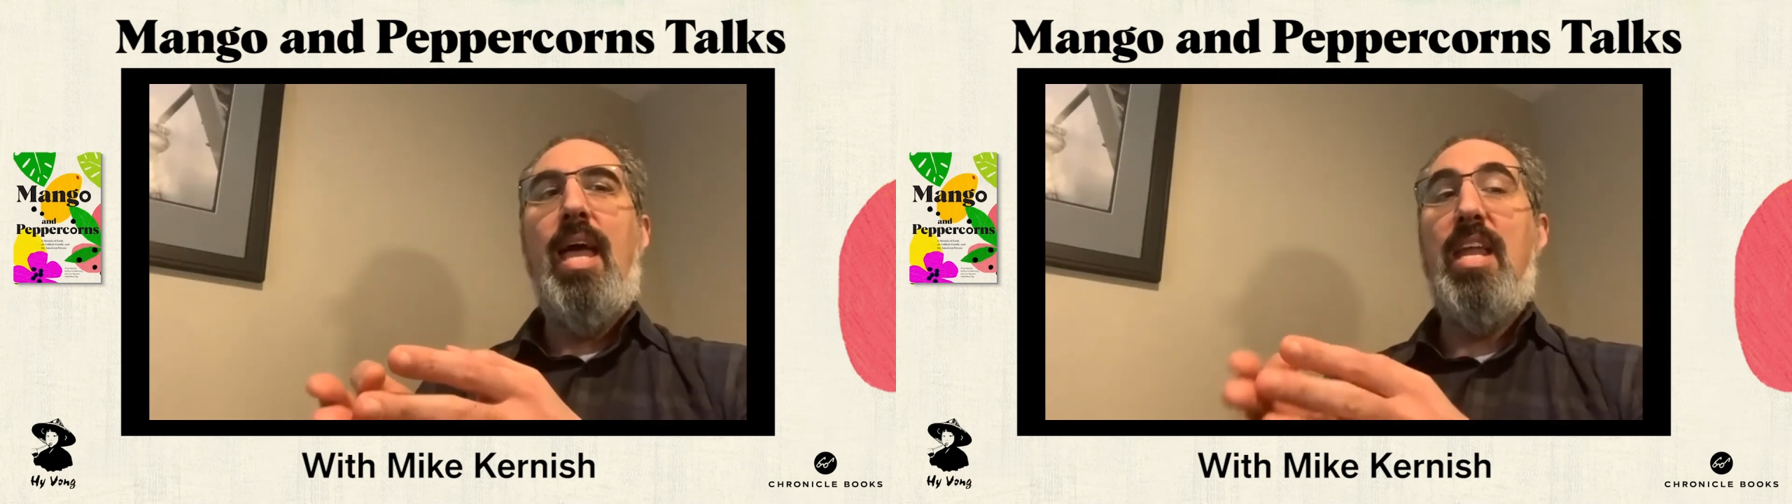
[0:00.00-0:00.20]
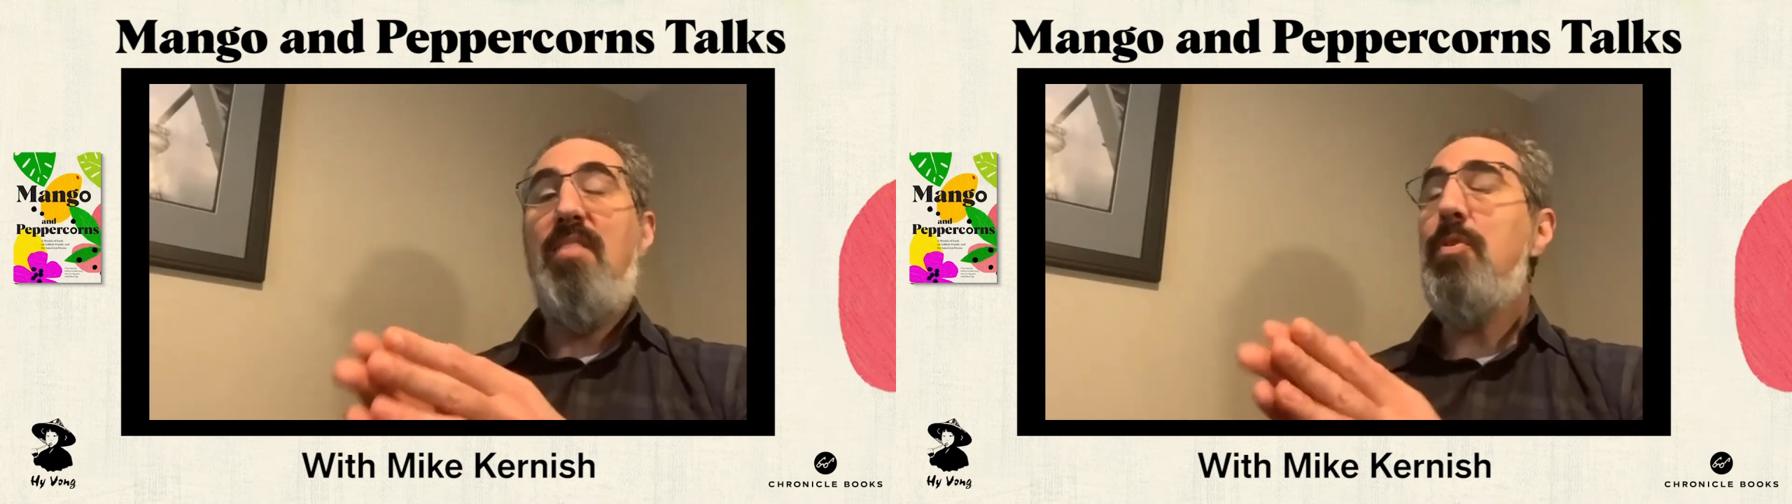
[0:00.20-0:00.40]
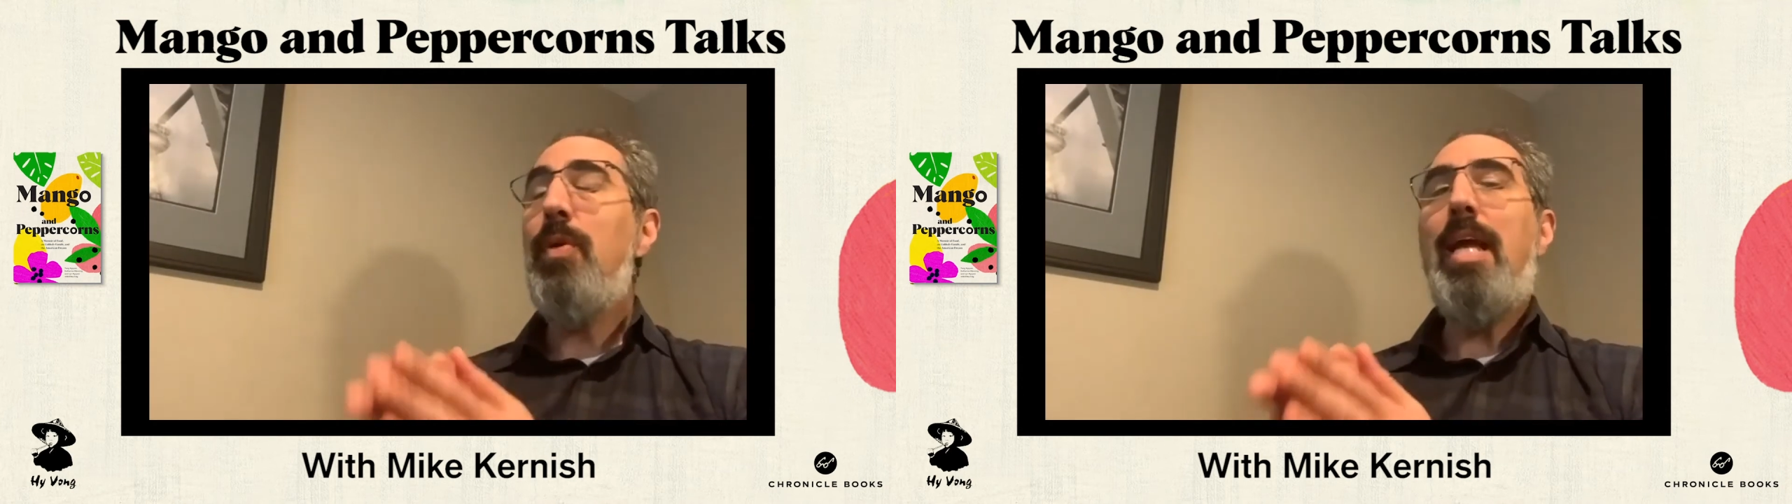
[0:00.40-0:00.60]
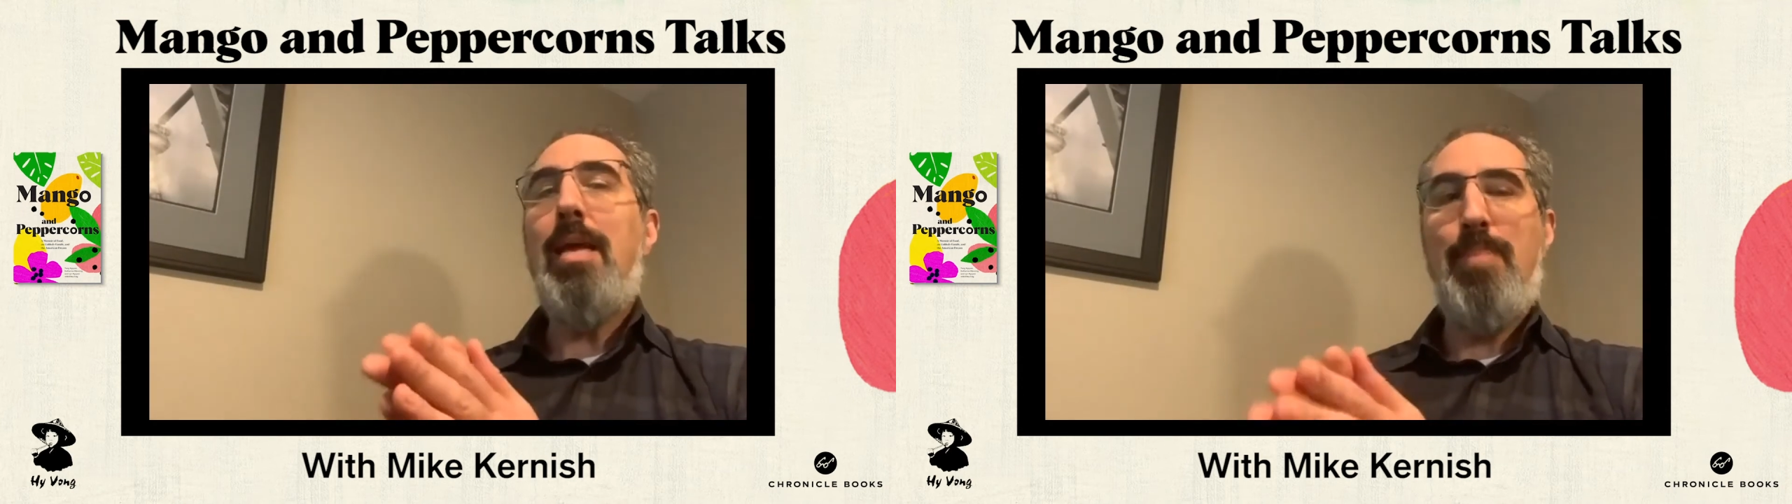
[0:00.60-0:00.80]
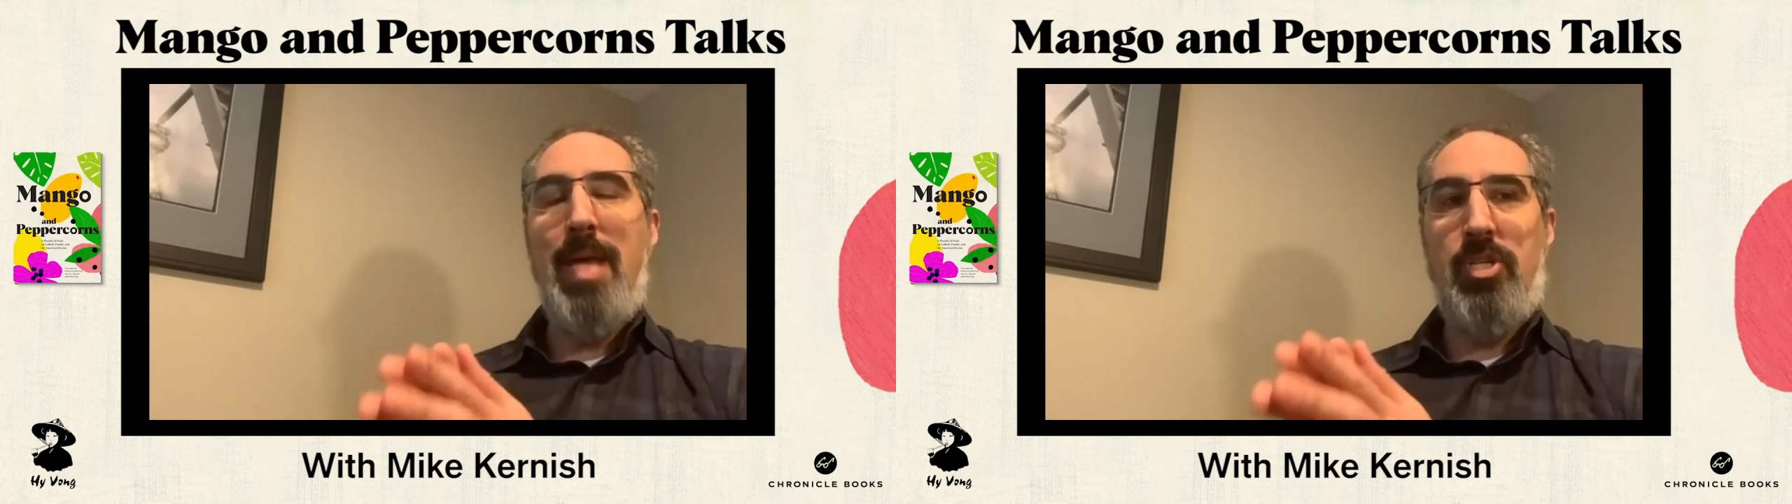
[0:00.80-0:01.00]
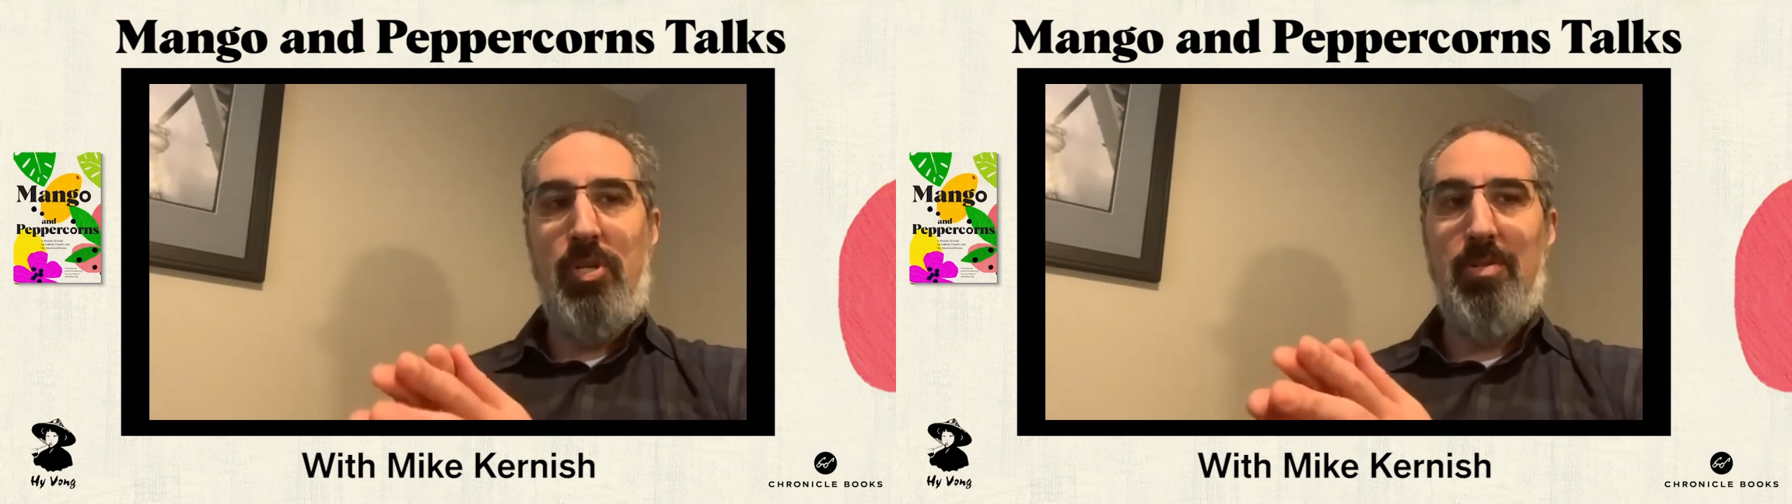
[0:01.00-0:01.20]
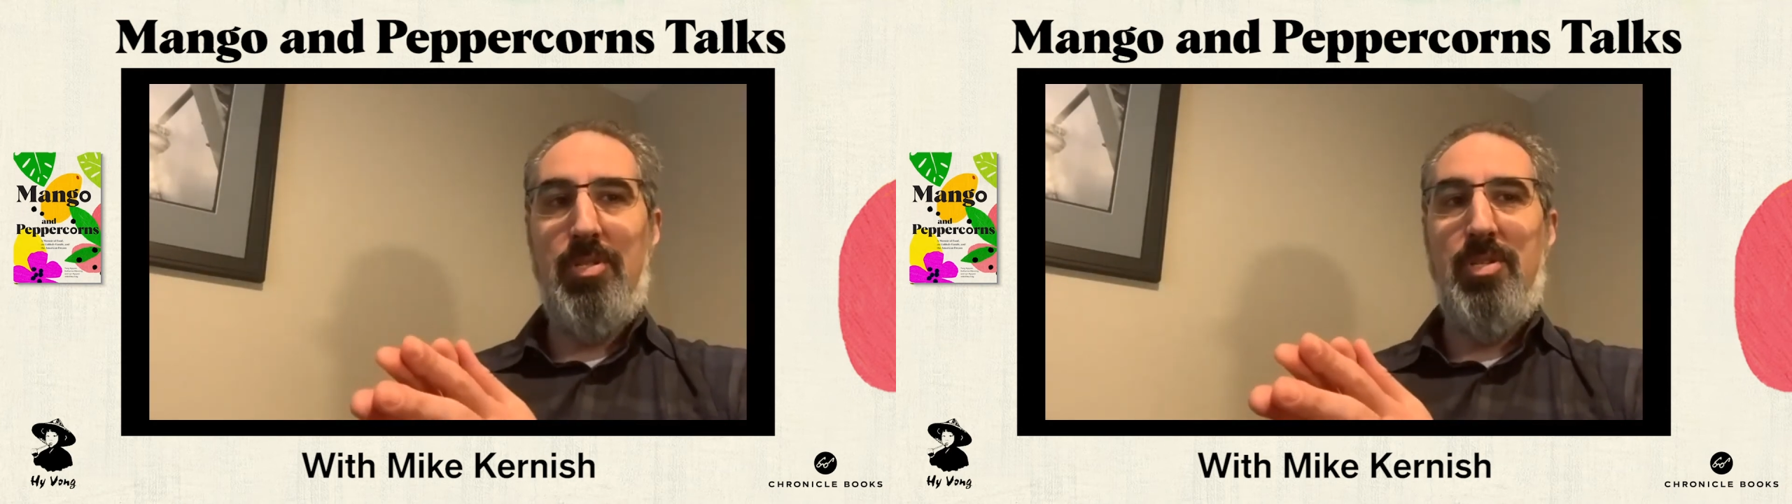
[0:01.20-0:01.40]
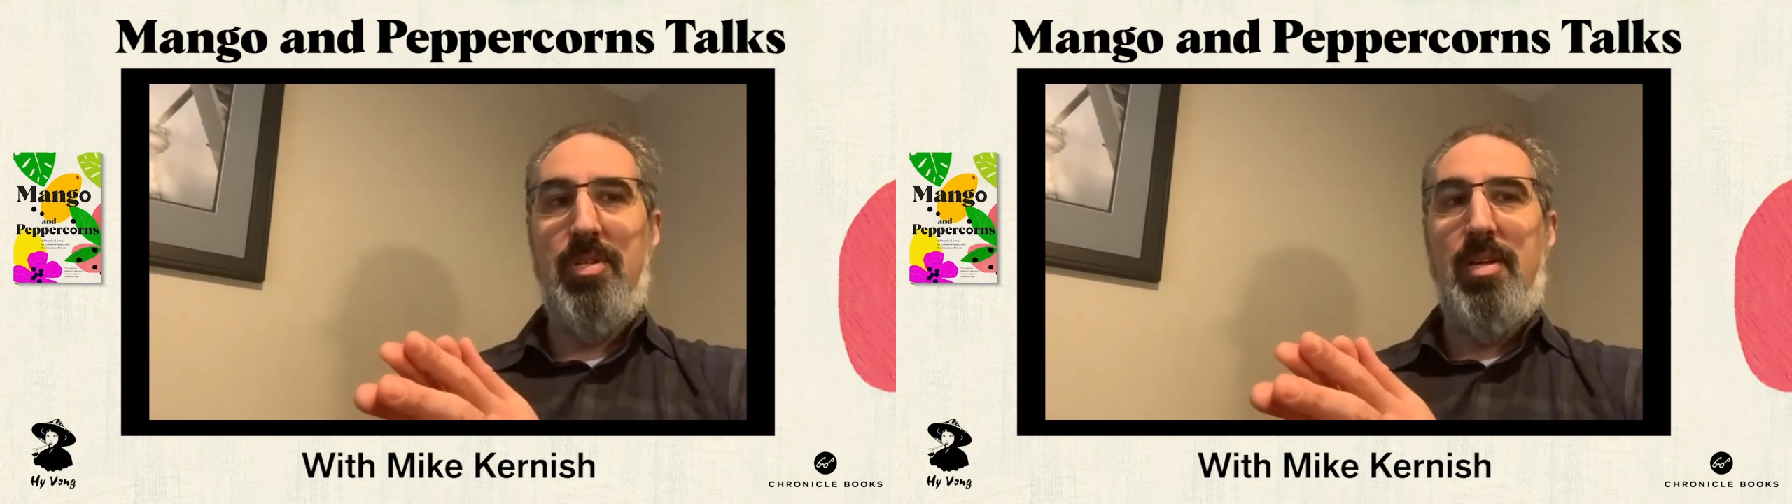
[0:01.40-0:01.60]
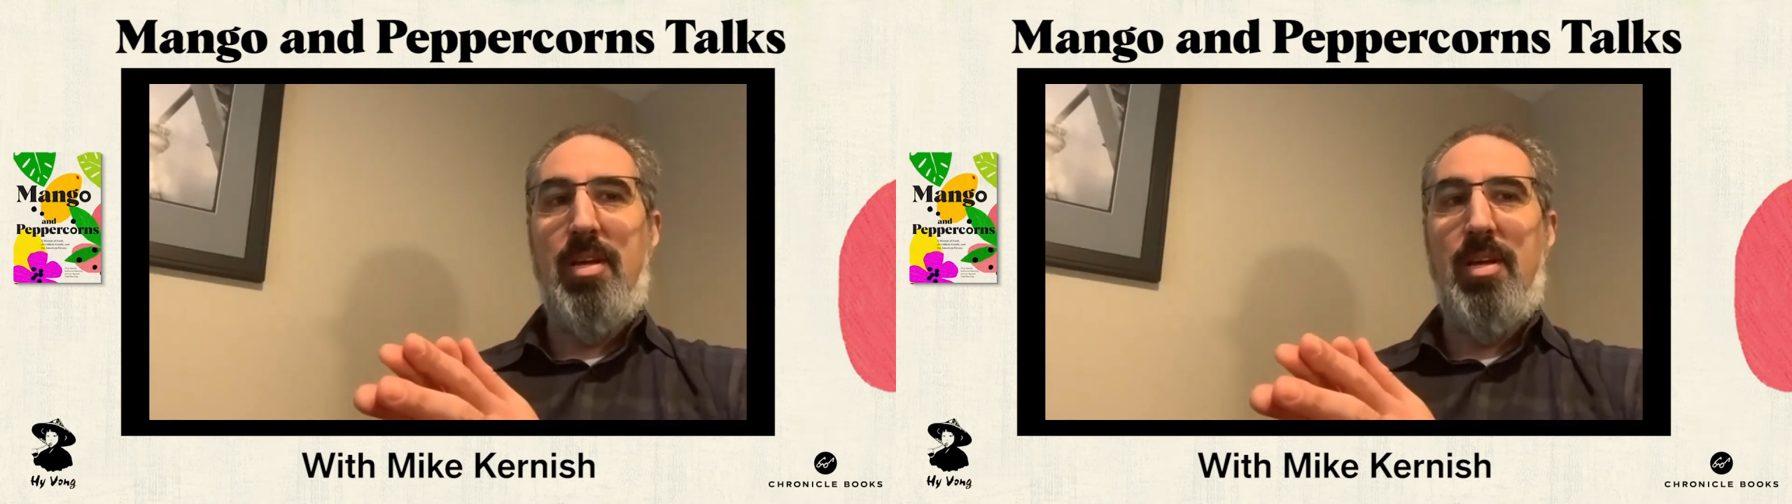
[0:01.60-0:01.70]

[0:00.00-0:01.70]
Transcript: And if you can get pictures